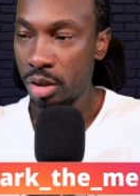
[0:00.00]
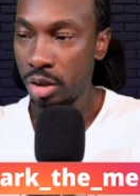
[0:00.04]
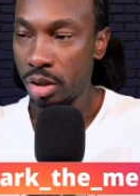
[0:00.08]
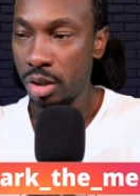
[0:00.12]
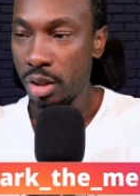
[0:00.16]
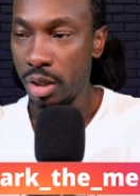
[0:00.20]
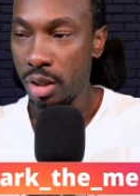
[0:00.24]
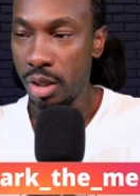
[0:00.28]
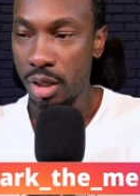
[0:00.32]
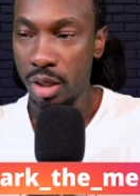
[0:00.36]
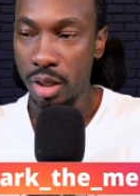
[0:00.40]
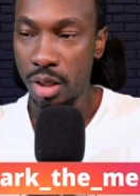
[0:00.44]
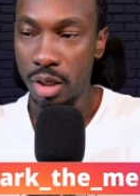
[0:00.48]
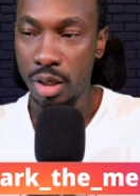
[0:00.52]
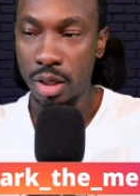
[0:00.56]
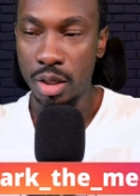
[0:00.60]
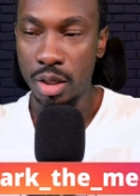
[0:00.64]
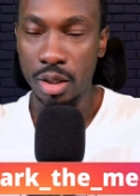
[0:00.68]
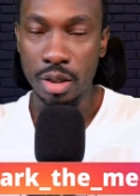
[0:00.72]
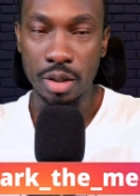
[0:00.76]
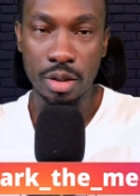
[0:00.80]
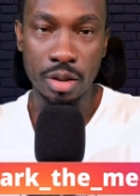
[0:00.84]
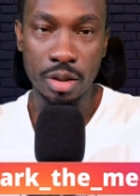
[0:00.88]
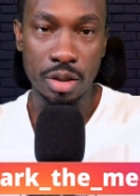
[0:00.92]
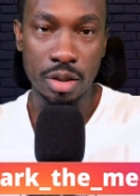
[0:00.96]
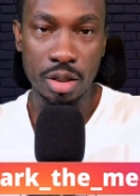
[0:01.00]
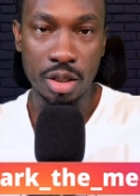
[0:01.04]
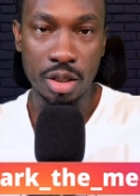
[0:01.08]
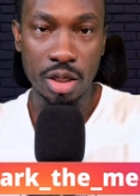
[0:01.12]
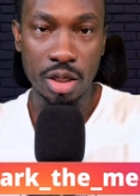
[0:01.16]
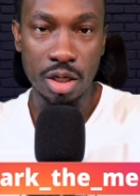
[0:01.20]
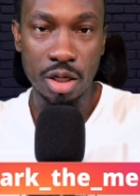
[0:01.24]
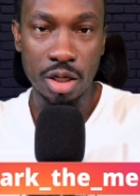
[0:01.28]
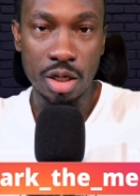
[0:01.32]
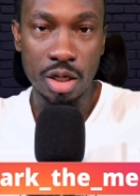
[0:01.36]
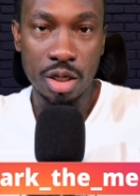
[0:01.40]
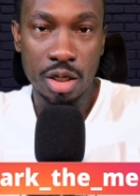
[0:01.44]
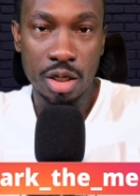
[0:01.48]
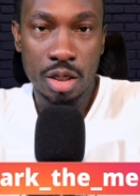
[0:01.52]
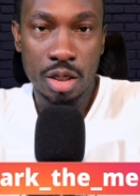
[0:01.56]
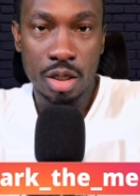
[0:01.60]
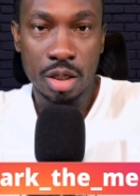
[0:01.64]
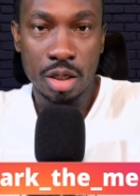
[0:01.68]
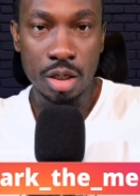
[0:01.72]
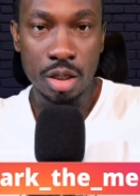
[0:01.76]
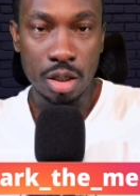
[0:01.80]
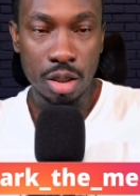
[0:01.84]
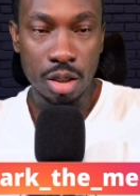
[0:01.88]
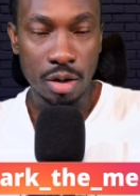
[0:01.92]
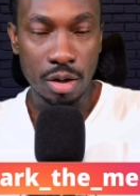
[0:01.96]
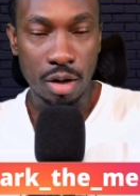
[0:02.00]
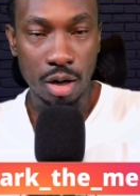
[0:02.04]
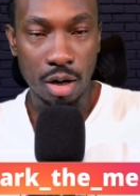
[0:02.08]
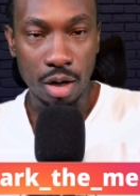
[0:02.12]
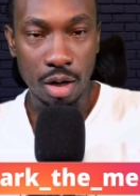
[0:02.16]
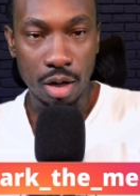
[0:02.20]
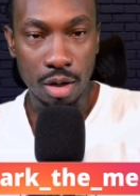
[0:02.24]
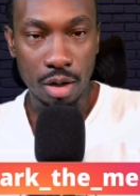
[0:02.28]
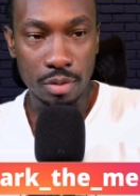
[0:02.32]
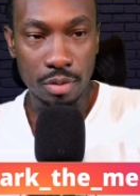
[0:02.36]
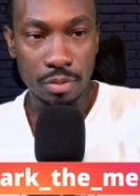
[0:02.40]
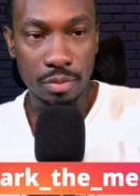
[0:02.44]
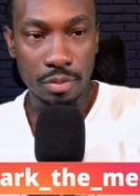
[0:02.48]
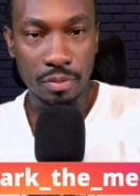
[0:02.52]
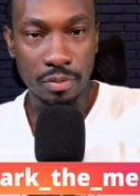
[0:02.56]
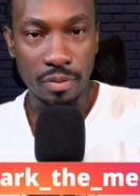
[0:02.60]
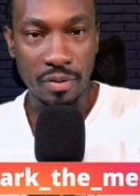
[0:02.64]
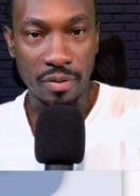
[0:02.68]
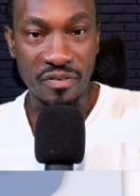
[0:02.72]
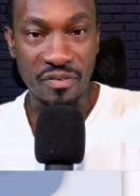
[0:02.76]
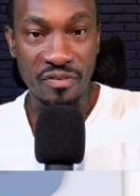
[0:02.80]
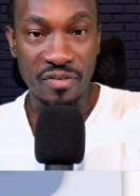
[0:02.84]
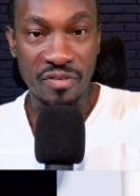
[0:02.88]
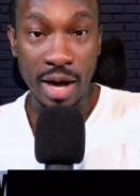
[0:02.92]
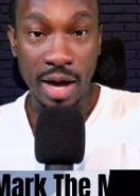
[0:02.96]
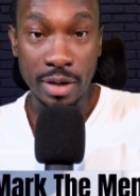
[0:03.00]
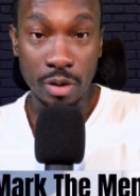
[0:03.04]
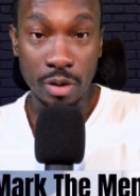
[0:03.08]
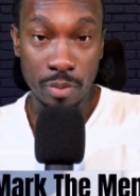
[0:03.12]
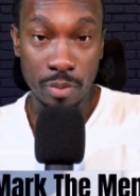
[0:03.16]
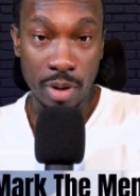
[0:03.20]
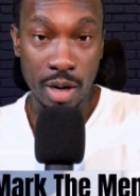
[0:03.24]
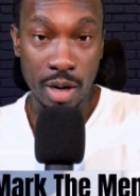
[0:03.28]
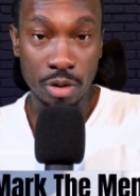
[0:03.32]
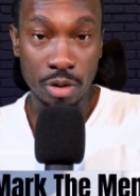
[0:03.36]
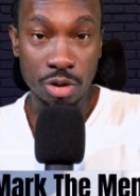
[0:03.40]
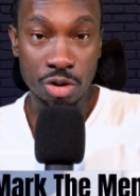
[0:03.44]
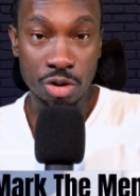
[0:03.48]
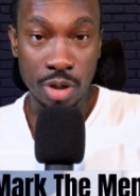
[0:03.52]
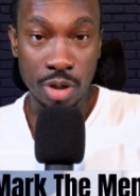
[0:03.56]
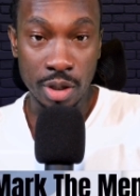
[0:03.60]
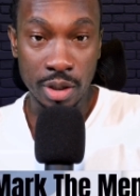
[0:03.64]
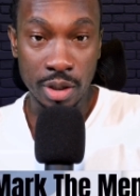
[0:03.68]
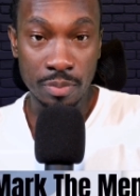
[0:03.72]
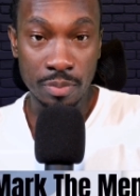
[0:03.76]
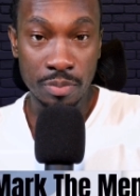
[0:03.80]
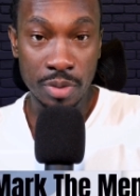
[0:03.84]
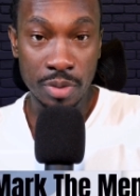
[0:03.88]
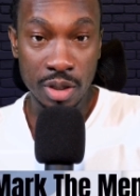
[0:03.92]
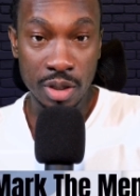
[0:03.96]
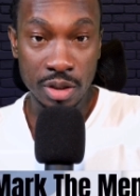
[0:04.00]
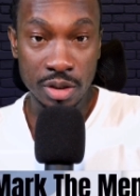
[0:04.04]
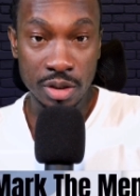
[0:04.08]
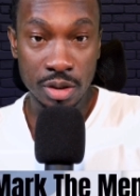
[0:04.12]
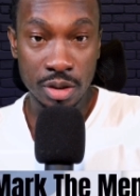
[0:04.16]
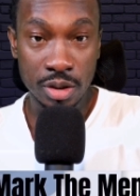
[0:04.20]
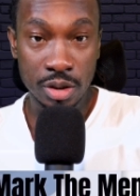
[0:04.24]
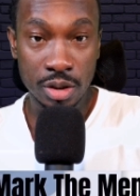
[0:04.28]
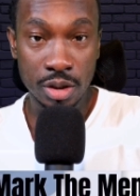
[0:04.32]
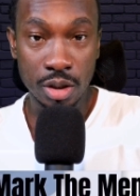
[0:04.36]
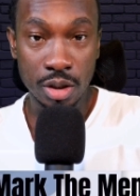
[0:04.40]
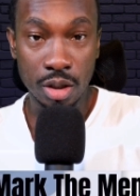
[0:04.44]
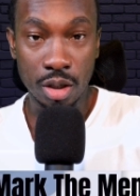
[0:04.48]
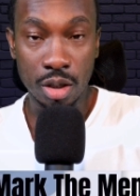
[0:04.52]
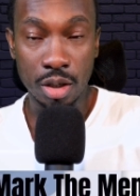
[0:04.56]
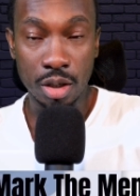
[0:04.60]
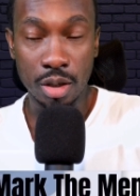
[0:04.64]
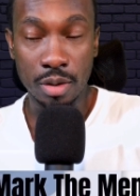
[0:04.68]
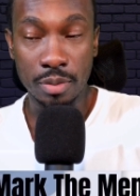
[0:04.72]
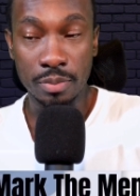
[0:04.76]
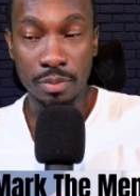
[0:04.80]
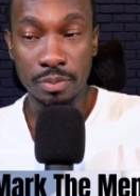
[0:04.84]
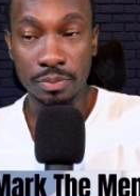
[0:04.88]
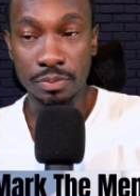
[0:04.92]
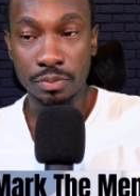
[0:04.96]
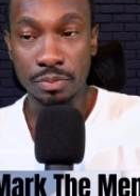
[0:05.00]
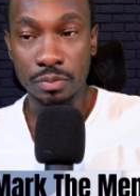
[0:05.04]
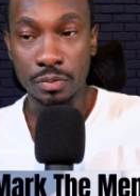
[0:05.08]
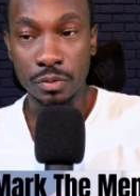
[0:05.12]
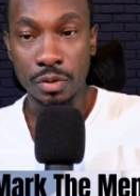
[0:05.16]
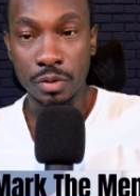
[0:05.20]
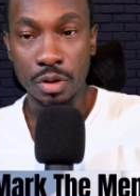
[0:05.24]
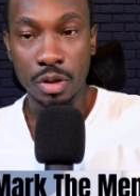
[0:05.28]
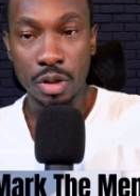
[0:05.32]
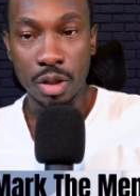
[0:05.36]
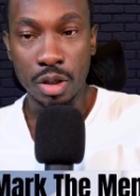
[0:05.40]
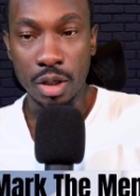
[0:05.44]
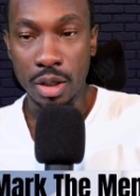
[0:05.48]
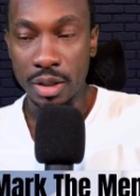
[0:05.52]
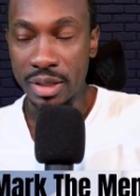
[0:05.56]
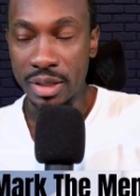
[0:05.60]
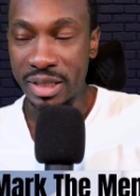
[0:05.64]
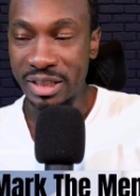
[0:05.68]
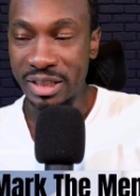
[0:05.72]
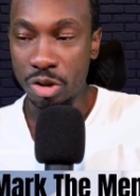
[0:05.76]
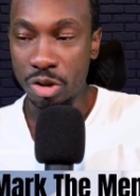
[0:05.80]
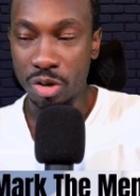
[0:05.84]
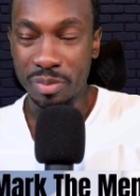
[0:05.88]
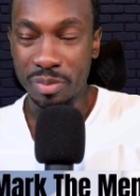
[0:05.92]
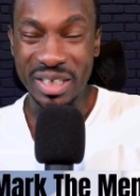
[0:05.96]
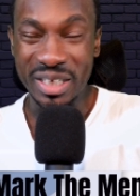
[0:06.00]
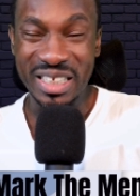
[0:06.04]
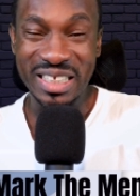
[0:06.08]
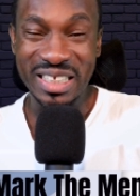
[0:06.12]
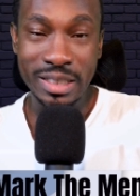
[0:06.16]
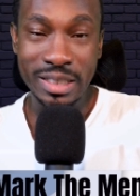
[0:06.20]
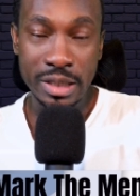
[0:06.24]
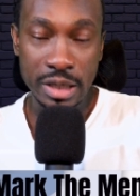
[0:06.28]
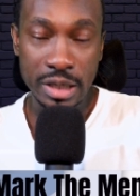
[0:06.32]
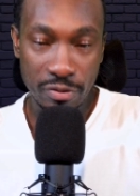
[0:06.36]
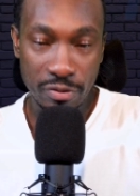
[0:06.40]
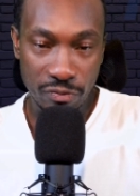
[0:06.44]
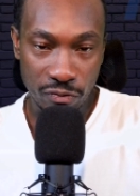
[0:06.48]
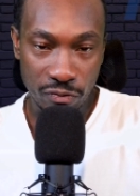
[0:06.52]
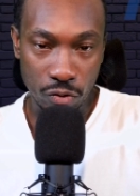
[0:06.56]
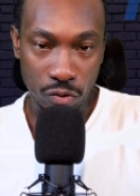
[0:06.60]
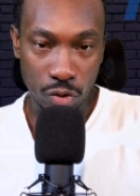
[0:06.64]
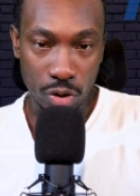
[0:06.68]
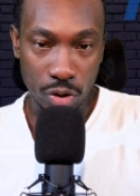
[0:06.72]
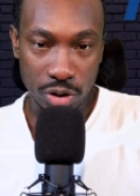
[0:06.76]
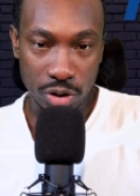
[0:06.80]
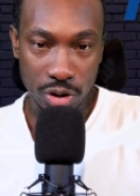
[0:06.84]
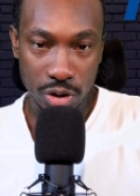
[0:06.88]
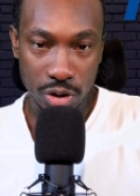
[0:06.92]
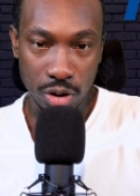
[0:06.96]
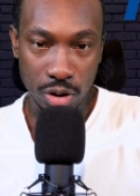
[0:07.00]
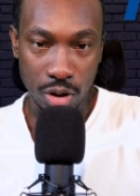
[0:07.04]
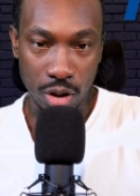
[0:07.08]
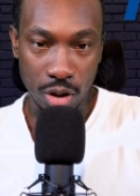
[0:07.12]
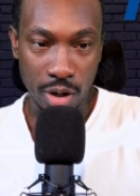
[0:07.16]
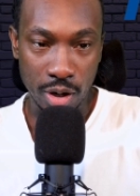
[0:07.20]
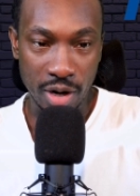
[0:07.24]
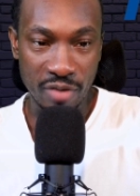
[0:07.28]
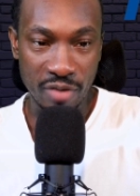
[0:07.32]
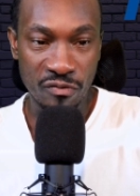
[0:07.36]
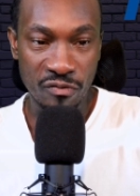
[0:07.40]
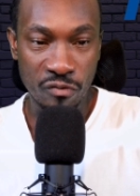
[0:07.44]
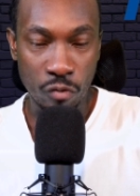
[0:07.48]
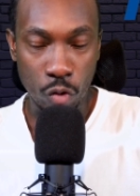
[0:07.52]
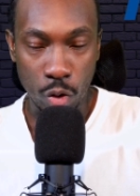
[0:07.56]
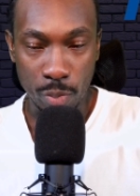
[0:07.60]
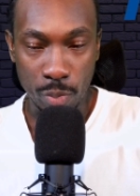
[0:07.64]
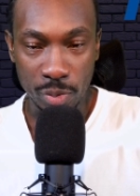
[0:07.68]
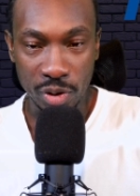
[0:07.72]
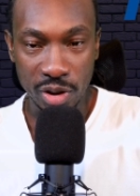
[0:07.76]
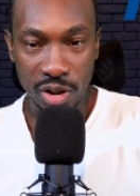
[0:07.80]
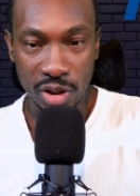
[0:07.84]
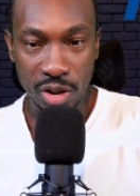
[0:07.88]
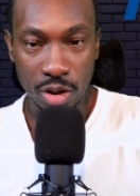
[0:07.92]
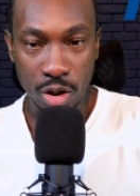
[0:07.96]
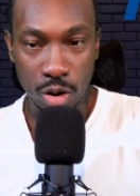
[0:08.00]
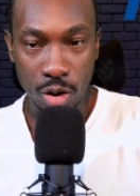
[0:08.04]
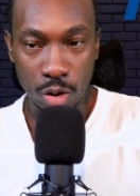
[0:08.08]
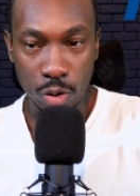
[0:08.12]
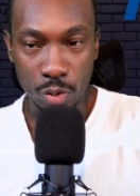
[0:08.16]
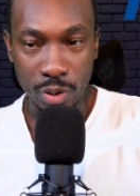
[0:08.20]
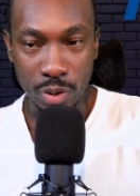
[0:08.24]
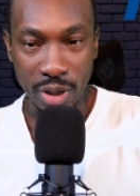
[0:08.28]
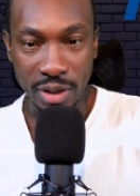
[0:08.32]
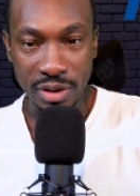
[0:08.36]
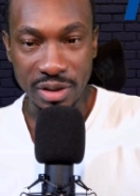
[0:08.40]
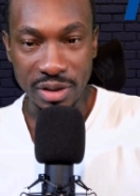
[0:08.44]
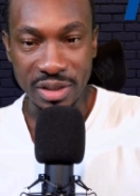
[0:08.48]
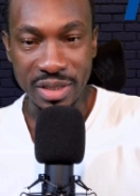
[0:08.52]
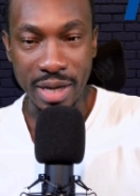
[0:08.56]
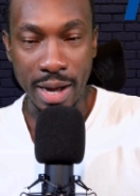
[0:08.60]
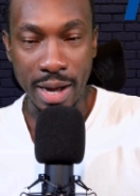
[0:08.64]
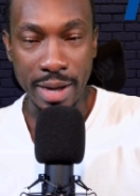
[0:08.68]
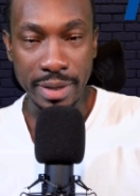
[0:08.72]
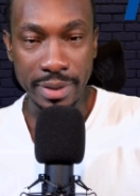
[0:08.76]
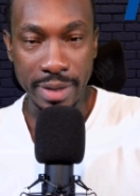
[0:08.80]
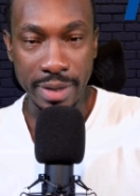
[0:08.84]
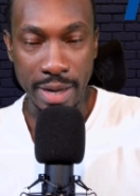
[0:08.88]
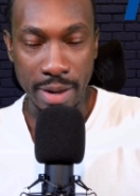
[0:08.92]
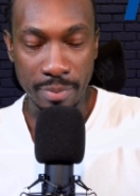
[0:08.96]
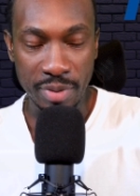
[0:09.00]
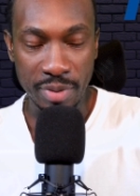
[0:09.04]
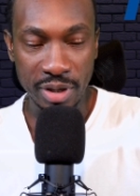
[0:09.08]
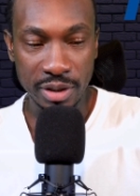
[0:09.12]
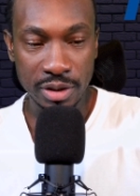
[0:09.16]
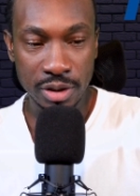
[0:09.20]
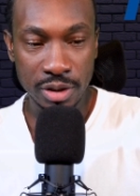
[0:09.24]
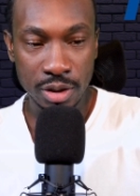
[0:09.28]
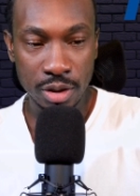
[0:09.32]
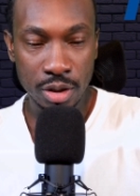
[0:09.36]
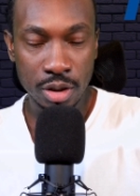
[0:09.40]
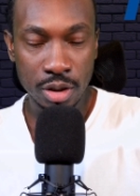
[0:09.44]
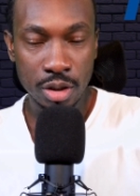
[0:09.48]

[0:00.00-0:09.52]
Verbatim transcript: in the uh, final mile trucking business, um, and it's going to be TForce. All right, formerly known as Dynamics.